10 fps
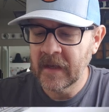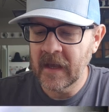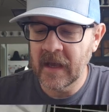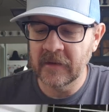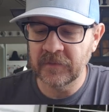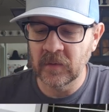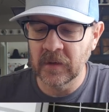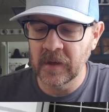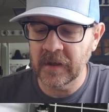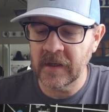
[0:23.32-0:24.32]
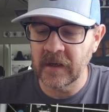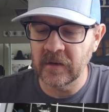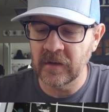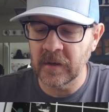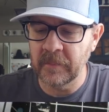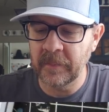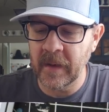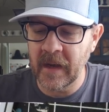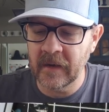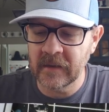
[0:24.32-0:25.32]
And if you look here, you can
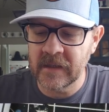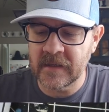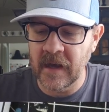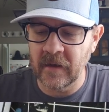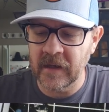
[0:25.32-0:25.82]
barely tell.